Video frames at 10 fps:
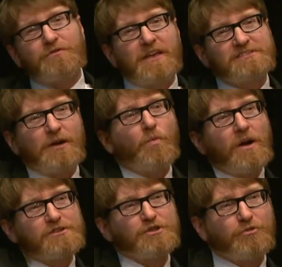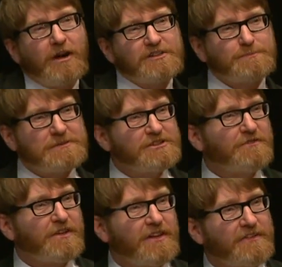things I wanted to write
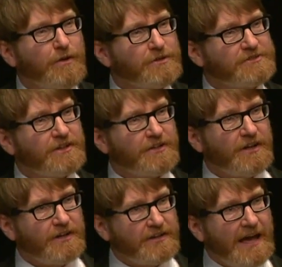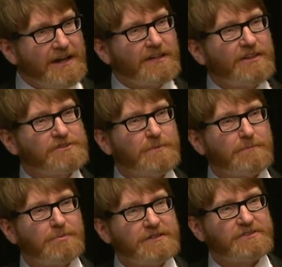specifically. There was a, a
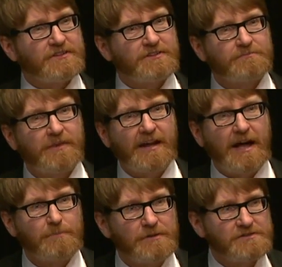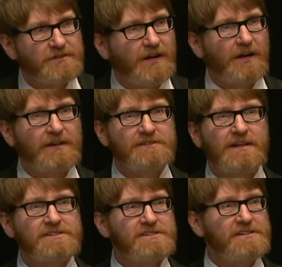cataclysmic blizzard that happened uh, in
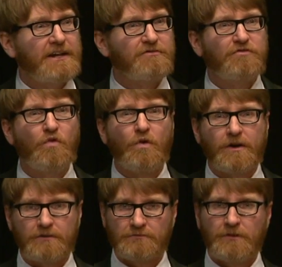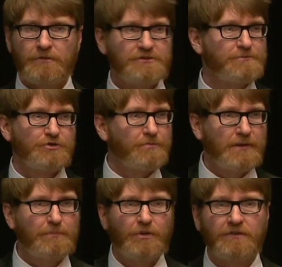nineteen eighty-four, which I'm sure
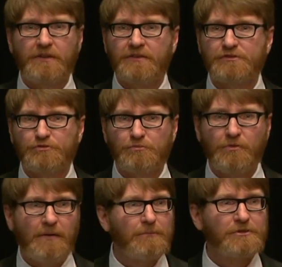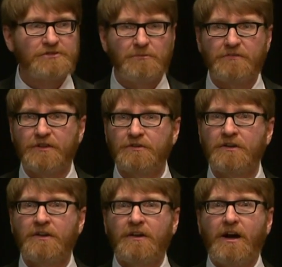people in this room remember, some of you.
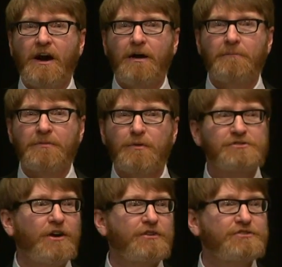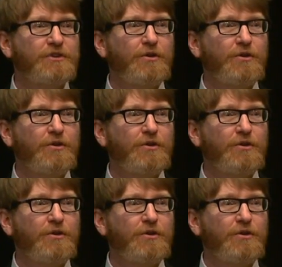Um, there was also